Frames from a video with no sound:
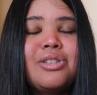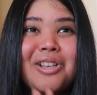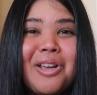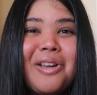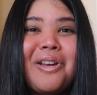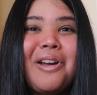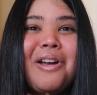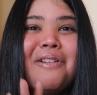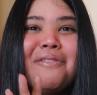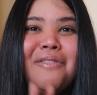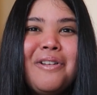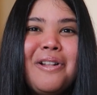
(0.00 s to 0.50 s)
So
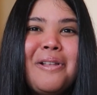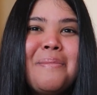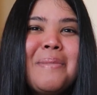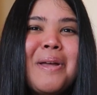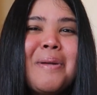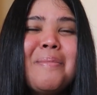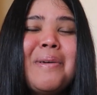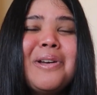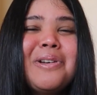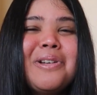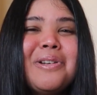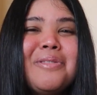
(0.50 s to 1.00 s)
go follow me
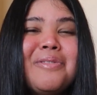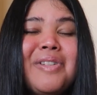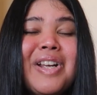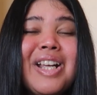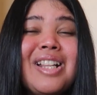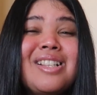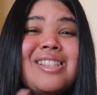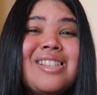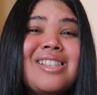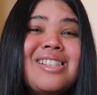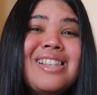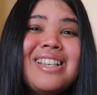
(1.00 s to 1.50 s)
on my
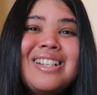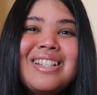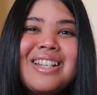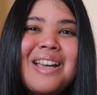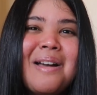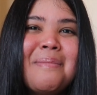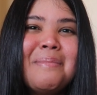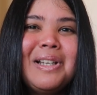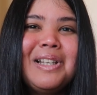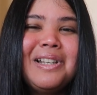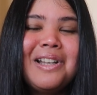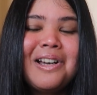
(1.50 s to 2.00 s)
Goodreads, link
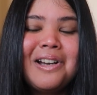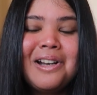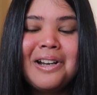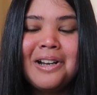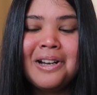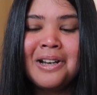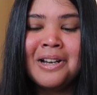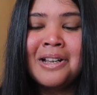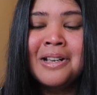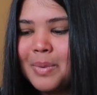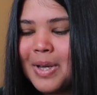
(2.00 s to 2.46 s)
down below.